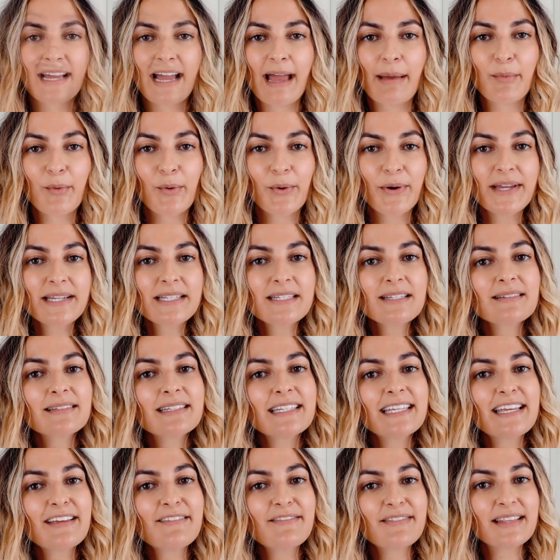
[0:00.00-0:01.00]
I'm going to
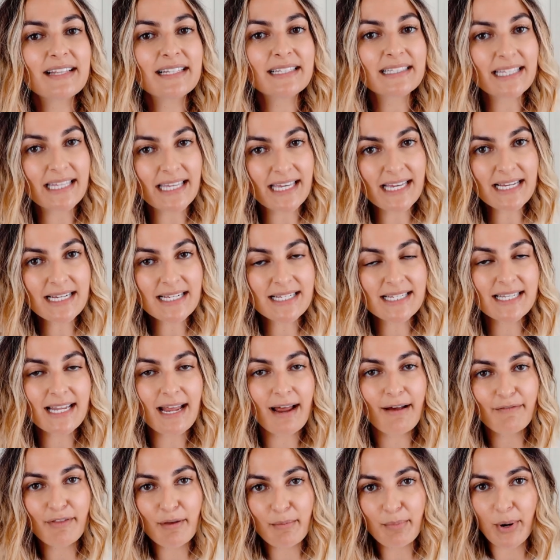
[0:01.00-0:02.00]
leave the links
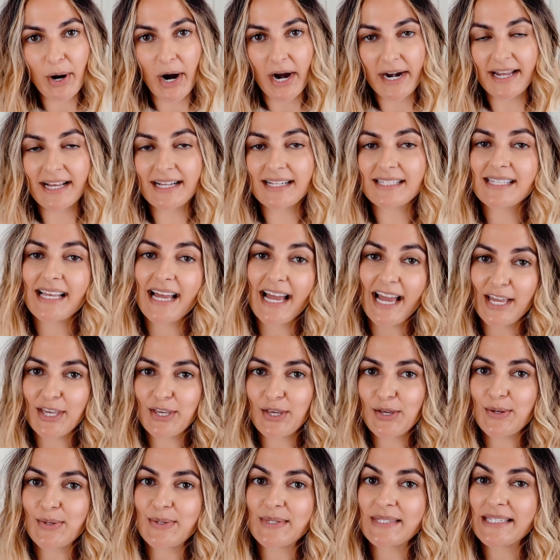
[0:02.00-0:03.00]
of the products that I
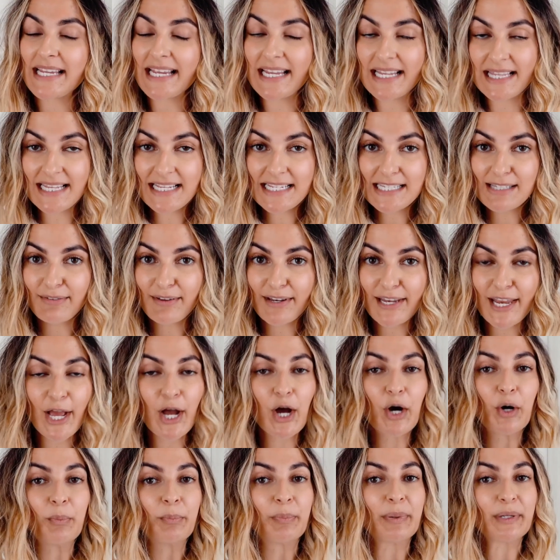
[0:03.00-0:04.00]
used in this
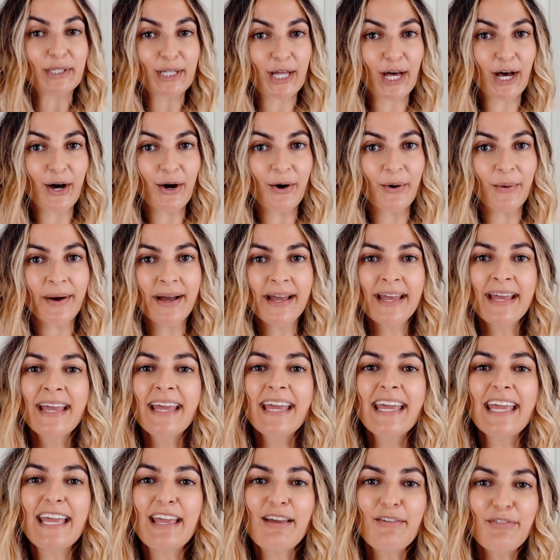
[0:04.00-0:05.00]
video below.
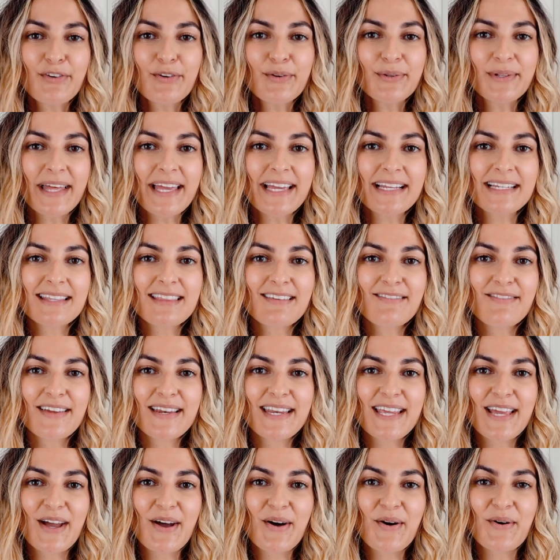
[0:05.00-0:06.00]
If you liked the
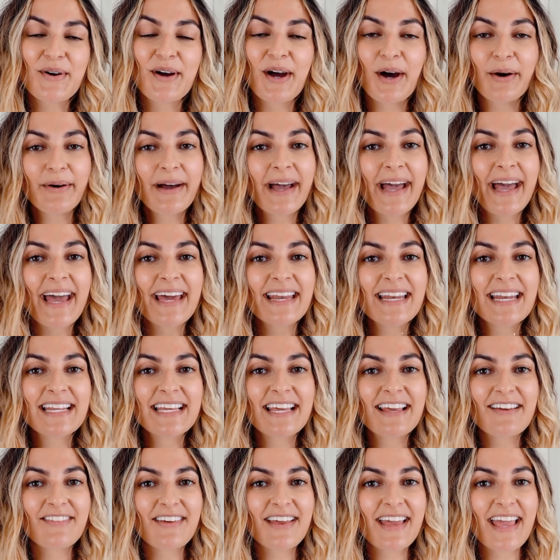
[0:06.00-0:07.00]
video, go ahead
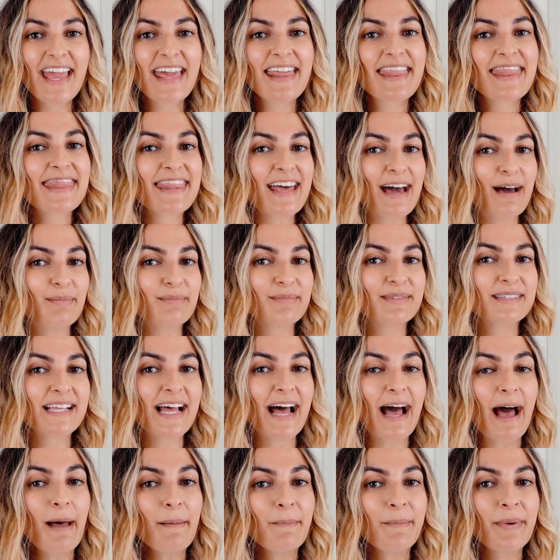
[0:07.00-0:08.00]
and give it a thumbs
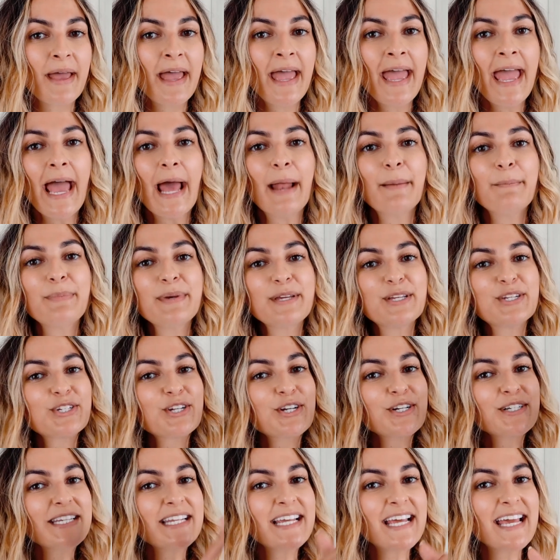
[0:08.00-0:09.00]
up and be
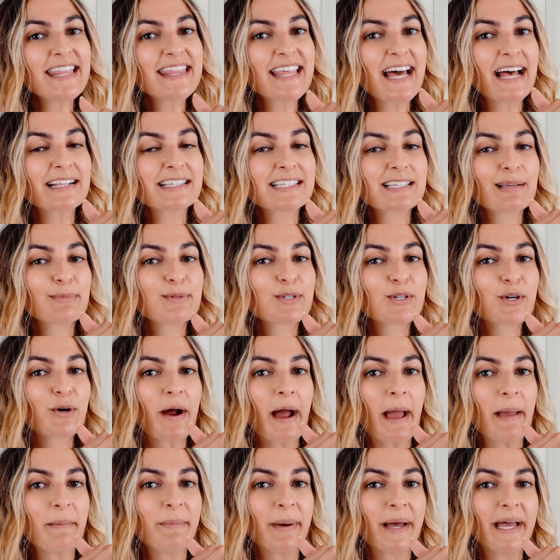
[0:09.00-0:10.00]
sure to hit that
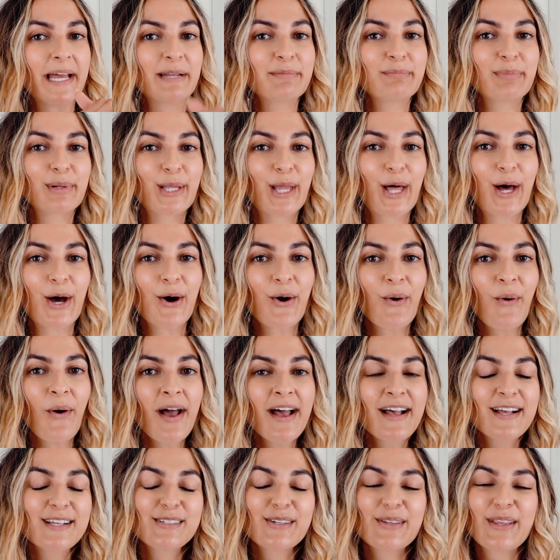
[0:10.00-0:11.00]
subscribe button below
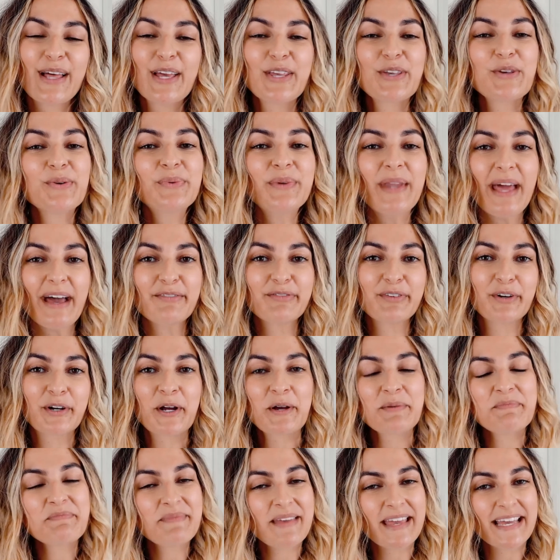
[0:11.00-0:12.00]
so that you
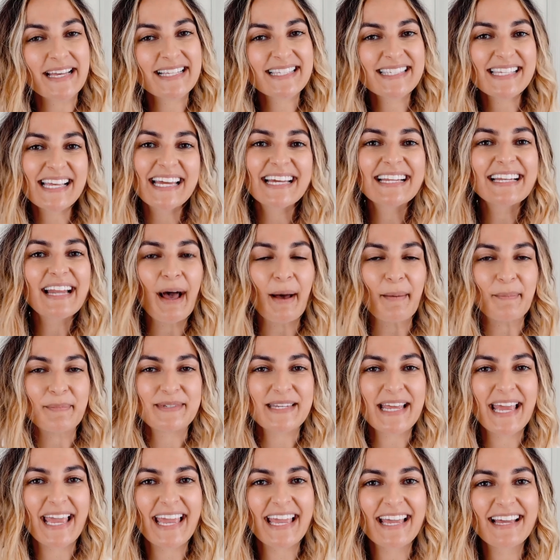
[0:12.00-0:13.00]
never miss an
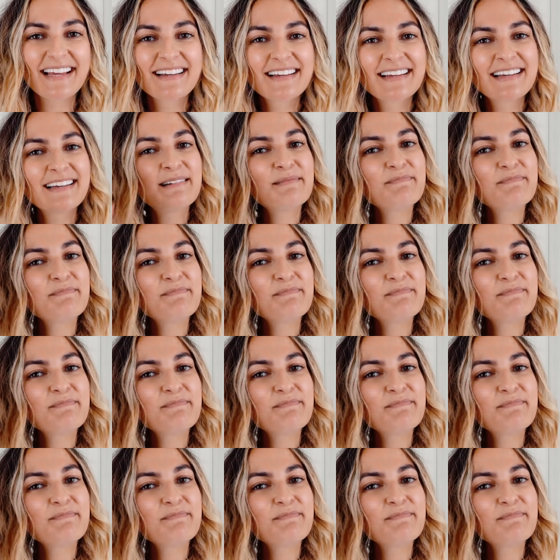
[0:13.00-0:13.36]
update.